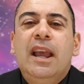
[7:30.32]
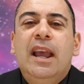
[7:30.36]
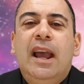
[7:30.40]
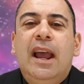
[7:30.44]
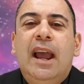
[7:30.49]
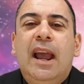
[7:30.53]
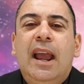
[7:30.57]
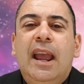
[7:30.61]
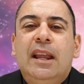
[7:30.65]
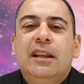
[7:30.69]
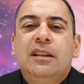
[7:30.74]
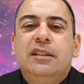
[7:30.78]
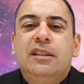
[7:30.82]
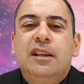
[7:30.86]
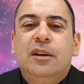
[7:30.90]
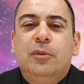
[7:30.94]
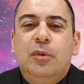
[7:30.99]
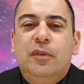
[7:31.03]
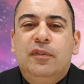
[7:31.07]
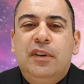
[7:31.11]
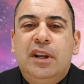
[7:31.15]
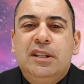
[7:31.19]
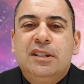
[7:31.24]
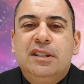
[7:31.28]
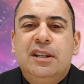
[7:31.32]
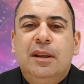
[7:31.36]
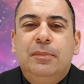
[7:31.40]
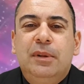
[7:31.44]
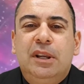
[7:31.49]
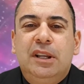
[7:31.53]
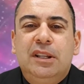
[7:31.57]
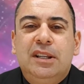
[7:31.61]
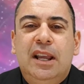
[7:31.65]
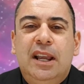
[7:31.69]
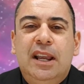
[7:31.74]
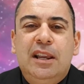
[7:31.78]
And we've had
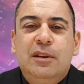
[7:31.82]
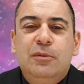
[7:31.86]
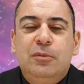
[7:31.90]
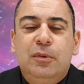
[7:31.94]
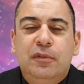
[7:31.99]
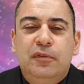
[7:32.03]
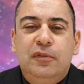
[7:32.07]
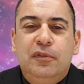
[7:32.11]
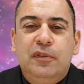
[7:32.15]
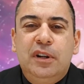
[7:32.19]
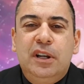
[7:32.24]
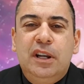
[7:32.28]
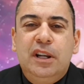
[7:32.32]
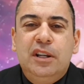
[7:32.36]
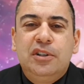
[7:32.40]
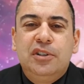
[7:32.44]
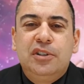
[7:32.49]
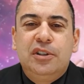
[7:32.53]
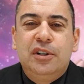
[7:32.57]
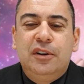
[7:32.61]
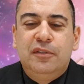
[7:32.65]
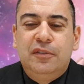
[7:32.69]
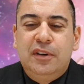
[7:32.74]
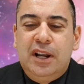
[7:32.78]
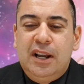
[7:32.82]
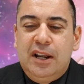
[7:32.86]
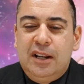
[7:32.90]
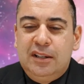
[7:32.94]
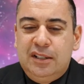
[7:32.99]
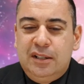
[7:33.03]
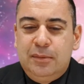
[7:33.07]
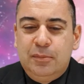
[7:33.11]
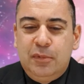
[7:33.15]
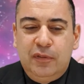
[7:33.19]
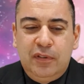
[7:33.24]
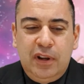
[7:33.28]
something to eat, we've finished, and I've
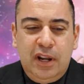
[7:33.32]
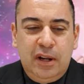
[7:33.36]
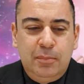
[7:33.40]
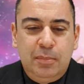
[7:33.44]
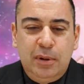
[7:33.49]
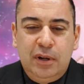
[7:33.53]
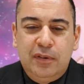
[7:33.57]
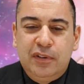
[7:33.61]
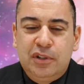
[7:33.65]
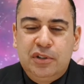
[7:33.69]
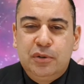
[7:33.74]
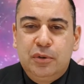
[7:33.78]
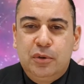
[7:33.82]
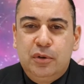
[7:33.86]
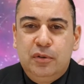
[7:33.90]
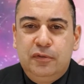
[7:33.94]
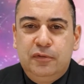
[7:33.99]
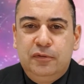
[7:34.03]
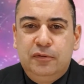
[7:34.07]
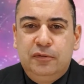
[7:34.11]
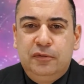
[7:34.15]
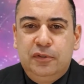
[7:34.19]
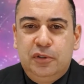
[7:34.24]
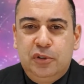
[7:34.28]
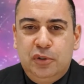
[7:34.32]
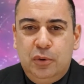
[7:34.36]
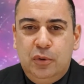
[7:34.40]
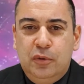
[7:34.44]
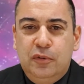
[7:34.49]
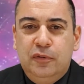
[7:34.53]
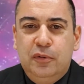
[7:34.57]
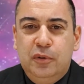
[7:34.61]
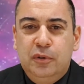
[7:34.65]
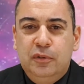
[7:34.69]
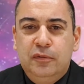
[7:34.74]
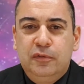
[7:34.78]
asked him, I've had a bit of a sore
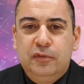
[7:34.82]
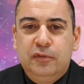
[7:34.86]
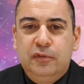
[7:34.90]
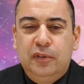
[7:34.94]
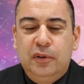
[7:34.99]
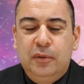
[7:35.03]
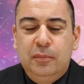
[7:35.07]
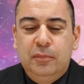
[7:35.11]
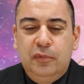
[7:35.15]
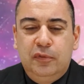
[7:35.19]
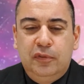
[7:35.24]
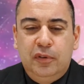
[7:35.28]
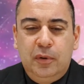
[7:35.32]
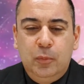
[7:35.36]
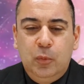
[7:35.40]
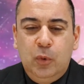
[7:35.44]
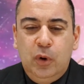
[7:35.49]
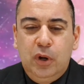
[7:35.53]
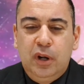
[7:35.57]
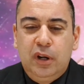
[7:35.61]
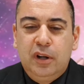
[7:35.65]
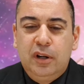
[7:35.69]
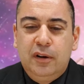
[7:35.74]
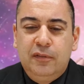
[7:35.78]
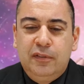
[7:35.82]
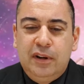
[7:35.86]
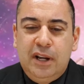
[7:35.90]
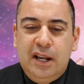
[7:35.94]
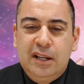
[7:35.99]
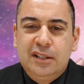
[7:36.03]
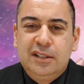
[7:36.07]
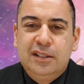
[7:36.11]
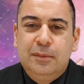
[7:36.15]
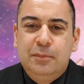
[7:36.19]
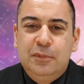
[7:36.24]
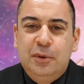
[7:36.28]
foot from work, and I've
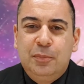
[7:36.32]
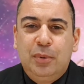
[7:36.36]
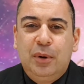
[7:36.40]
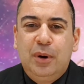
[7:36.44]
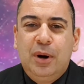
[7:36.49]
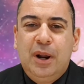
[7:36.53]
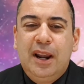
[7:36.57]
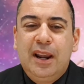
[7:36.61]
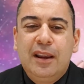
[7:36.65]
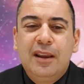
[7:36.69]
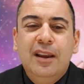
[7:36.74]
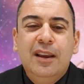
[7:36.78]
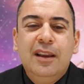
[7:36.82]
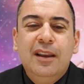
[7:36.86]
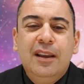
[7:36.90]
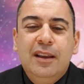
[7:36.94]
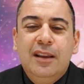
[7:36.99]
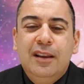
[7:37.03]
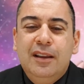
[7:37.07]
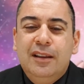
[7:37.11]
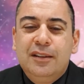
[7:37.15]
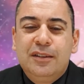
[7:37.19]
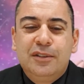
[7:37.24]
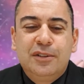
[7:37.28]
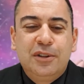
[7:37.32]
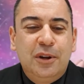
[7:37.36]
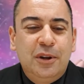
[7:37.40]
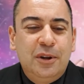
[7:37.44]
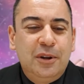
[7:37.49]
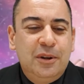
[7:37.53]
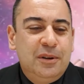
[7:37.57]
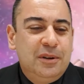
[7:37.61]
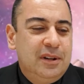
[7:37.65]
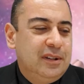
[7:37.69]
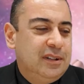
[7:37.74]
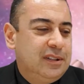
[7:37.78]
asked him to pray. So
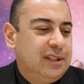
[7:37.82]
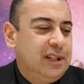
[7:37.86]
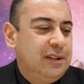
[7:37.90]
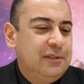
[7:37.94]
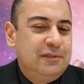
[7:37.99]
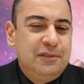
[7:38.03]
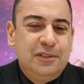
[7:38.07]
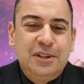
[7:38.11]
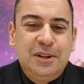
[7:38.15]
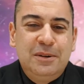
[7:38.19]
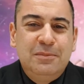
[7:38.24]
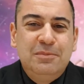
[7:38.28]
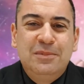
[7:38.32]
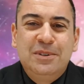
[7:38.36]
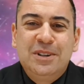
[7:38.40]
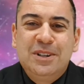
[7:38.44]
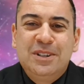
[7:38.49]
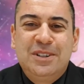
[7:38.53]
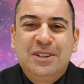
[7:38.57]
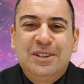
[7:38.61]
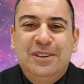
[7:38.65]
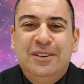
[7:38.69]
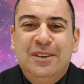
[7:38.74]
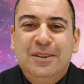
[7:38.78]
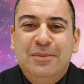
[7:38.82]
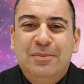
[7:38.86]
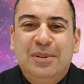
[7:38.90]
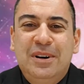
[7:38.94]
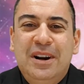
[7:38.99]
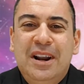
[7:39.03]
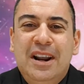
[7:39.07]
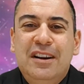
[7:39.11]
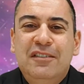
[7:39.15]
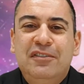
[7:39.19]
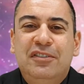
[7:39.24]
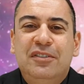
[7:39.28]
instead of Jim just like
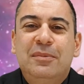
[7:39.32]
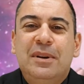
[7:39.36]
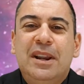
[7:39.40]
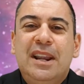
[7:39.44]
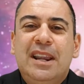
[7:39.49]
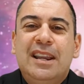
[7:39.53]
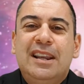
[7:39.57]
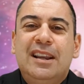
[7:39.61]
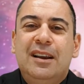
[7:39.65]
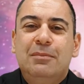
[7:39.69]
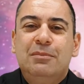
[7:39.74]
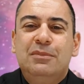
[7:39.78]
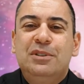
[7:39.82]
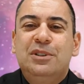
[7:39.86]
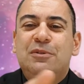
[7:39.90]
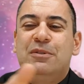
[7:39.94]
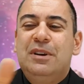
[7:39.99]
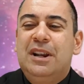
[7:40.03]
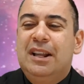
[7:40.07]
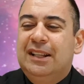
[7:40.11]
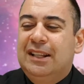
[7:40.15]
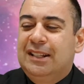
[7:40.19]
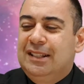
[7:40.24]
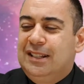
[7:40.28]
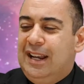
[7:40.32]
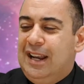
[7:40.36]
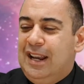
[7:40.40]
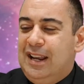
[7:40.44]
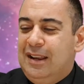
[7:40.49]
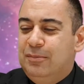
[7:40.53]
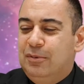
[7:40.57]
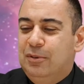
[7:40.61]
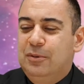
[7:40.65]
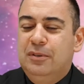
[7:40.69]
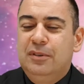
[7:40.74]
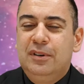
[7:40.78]
praying for me, he comes around the
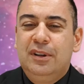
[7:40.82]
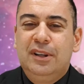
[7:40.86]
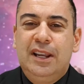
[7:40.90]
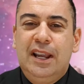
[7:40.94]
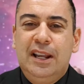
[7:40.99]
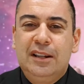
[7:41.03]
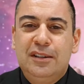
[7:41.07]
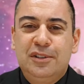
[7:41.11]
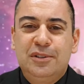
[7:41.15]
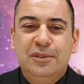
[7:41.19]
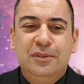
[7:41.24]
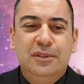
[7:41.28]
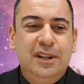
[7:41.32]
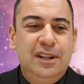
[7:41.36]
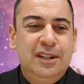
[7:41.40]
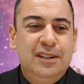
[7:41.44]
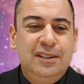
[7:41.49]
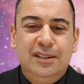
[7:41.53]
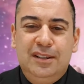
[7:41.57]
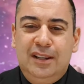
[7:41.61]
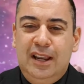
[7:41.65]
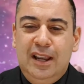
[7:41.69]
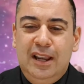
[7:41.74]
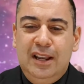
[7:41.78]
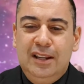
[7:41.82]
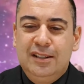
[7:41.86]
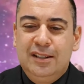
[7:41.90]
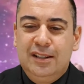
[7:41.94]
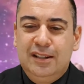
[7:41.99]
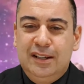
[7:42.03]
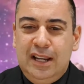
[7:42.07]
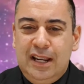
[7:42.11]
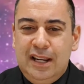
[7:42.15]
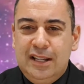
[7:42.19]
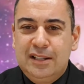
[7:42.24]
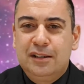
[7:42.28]
table, gets on his hands
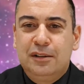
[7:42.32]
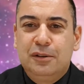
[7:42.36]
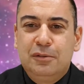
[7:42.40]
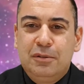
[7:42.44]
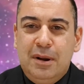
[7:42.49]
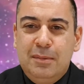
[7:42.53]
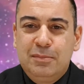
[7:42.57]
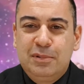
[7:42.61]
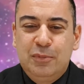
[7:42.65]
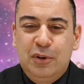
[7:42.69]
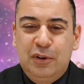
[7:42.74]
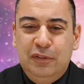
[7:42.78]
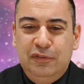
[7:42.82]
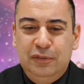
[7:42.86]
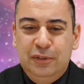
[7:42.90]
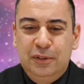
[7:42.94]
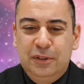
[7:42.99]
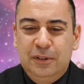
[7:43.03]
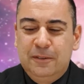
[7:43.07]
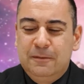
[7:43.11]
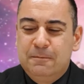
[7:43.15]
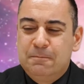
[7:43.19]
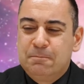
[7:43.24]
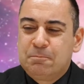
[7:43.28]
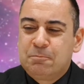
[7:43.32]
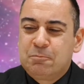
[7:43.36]
and knees and grabs my foot.